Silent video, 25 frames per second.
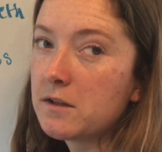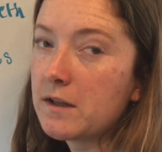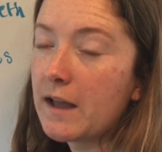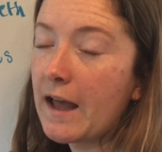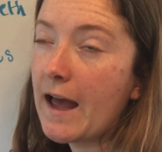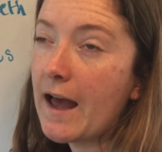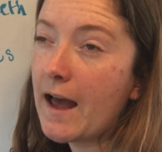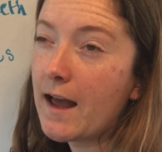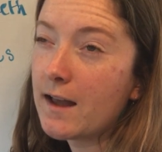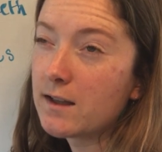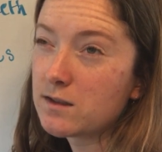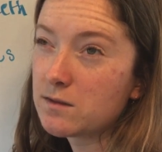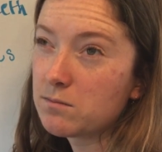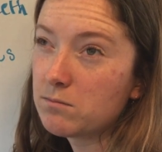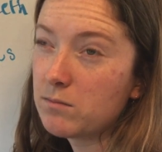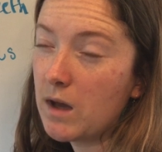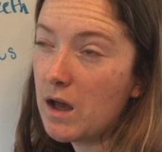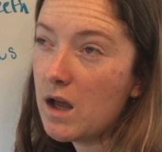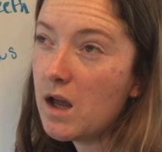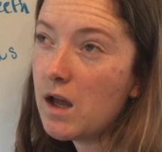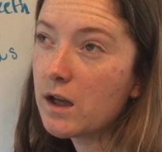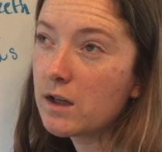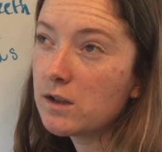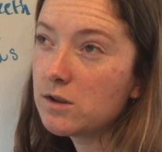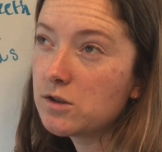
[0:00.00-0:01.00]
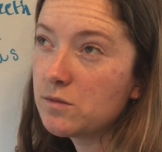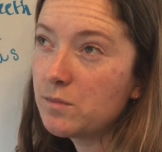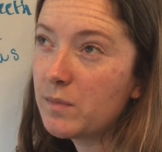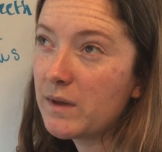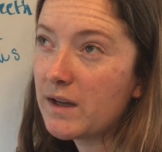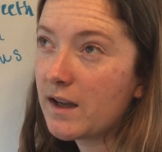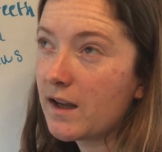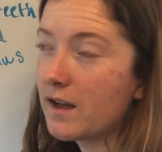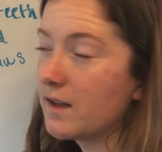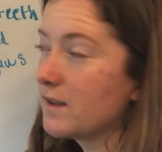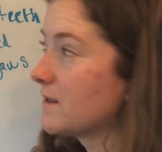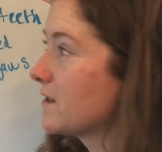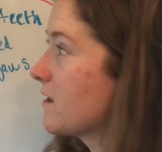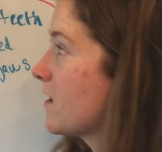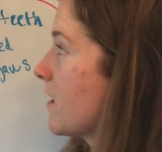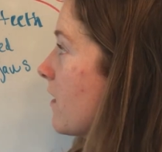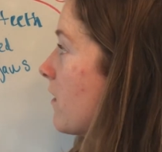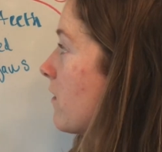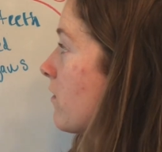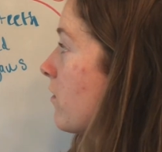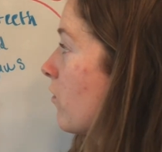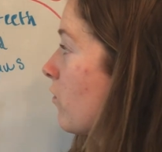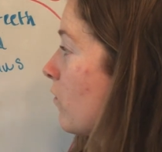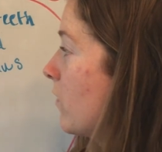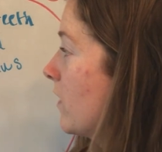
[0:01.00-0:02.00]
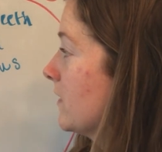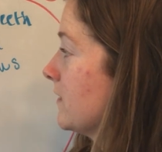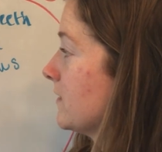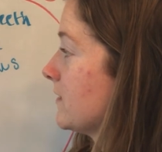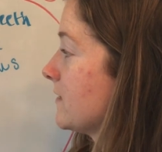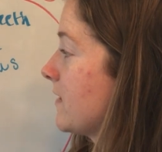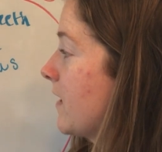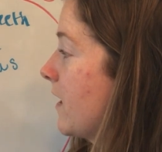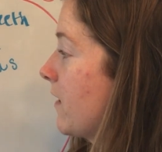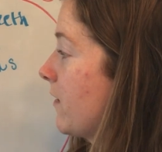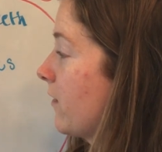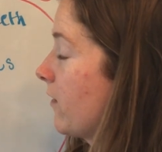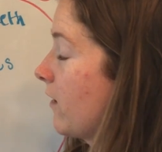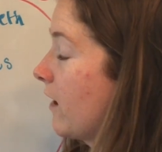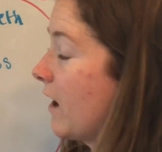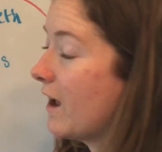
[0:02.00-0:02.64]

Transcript: as much because they're the ones that are